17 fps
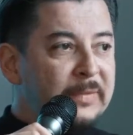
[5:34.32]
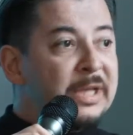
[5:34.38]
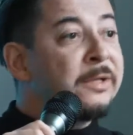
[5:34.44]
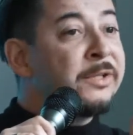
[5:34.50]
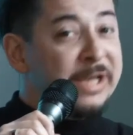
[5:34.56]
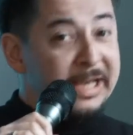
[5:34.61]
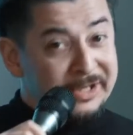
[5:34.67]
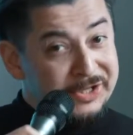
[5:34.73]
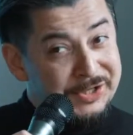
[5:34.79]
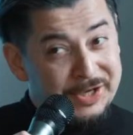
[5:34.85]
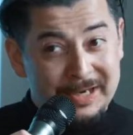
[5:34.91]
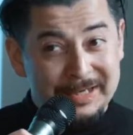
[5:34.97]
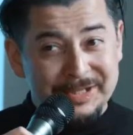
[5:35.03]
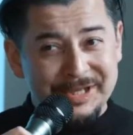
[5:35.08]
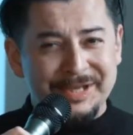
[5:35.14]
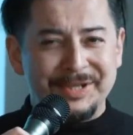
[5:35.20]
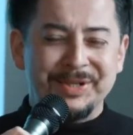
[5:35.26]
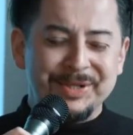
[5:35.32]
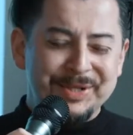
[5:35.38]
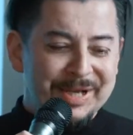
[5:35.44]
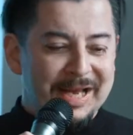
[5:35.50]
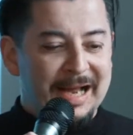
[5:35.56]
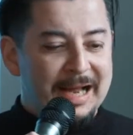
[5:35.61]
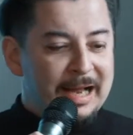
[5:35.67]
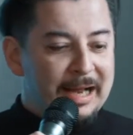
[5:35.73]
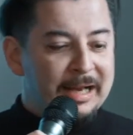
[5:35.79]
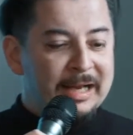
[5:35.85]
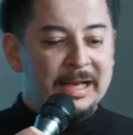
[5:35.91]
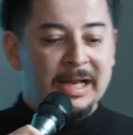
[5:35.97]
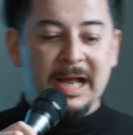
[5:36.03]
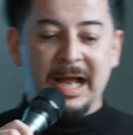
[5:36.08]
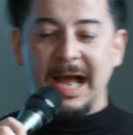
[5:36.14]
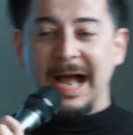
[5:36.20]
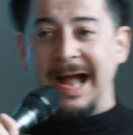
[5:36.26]
data scientists,
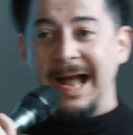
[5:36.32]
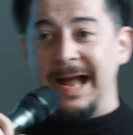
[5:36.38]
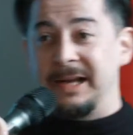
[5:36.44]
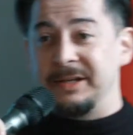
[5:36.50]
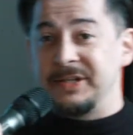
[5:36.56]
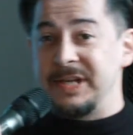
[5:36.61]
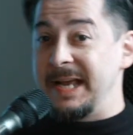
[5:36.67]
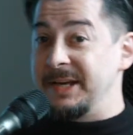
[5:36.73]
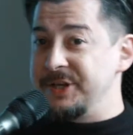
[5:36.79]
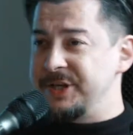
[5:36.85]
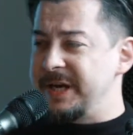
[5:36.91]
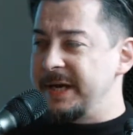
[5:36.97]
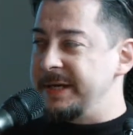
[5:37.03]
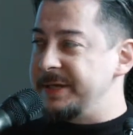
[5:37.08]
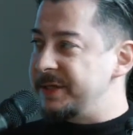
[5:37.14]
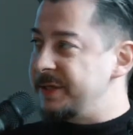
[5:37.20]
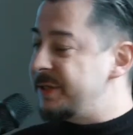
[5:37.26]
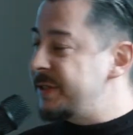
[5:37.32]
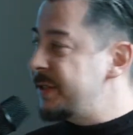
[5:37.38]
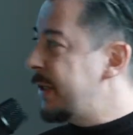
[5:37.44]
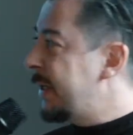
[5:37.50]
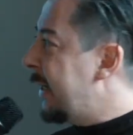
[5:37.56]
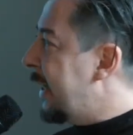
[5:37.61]
and educators.